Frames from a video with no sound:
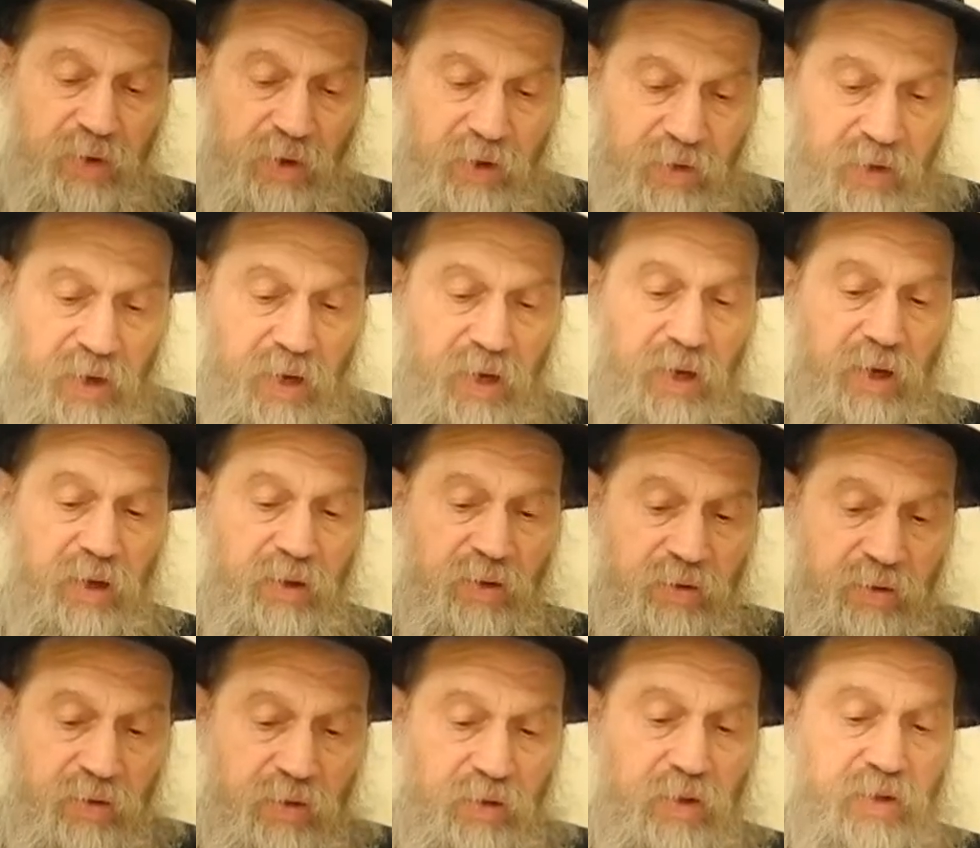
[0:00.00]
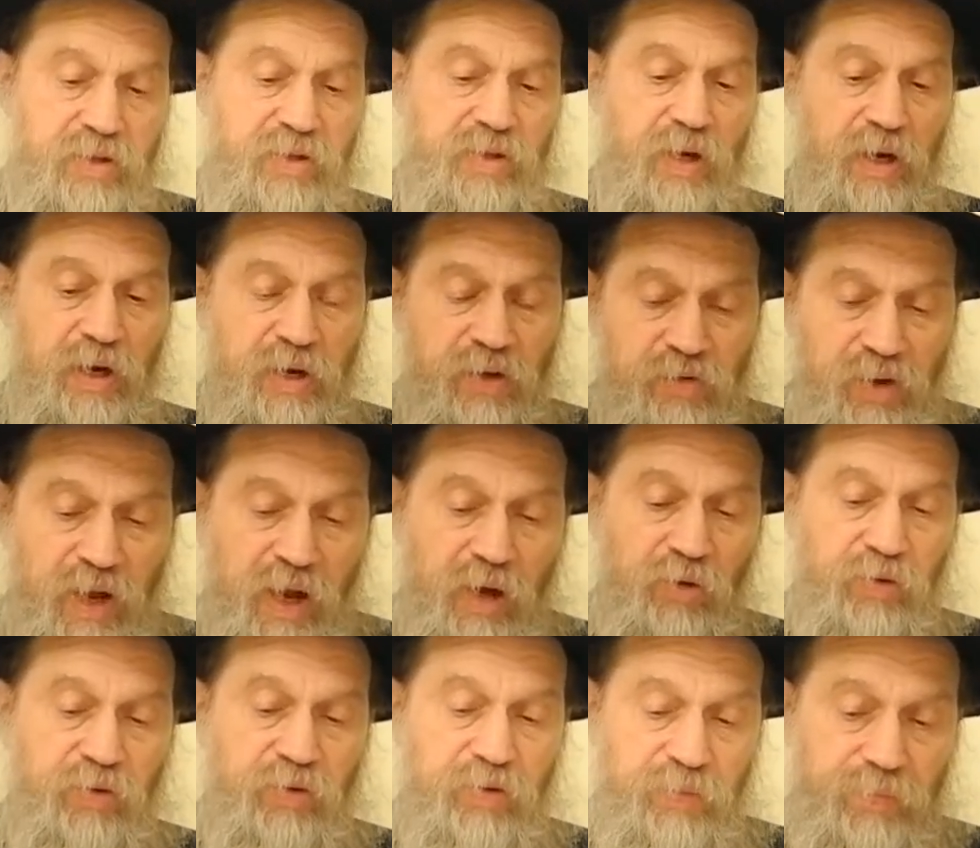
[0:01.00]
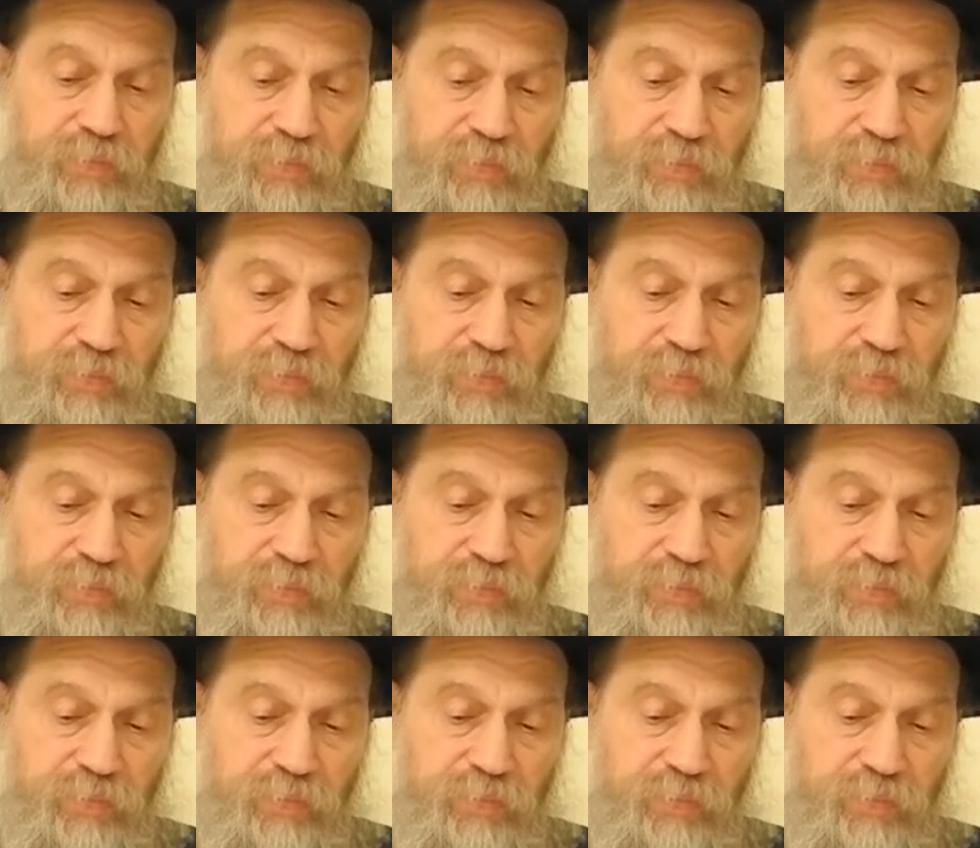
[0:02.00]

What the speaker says: the other hand, the sun is out,